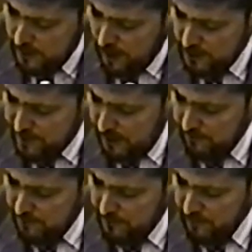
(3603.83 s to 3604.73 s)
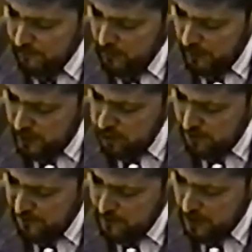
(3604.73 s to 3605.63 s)
to deduct gifts from
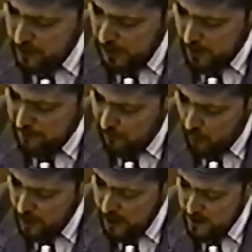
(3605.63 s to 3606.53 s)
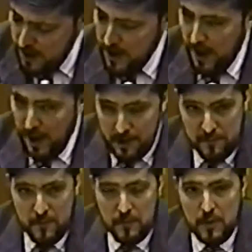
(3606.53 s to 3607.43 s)
religion from their 1040,
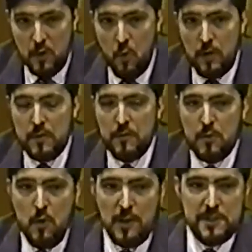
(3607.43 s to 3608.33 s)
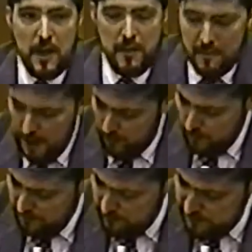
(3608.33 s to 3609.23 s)
and the court threw us out of
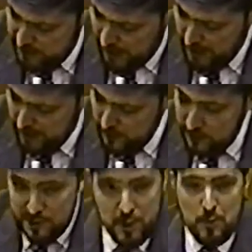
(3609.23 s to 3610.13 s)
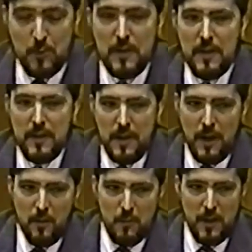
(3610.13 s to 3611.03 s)
that one for standing to sue.
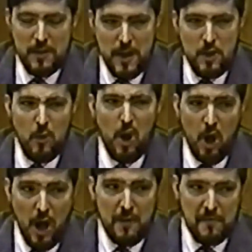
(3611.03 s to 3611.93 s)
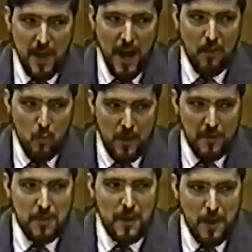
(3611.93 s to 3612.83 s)
Uh, we, they do a lot of that
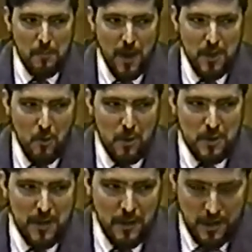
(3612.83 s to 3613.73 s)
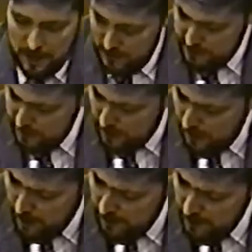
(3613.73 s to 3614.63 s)
with uh, minority litigants
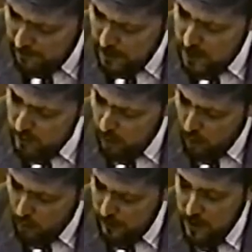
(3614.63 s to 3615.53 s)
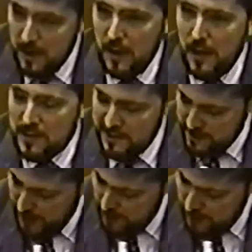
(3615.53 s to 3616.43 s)
uh, on the good old uh,
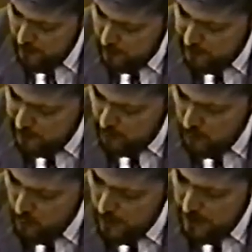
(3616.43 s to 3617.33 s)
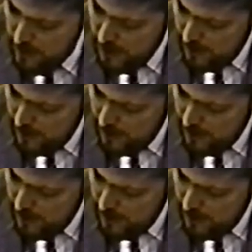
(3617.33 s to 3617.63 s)
standing to sue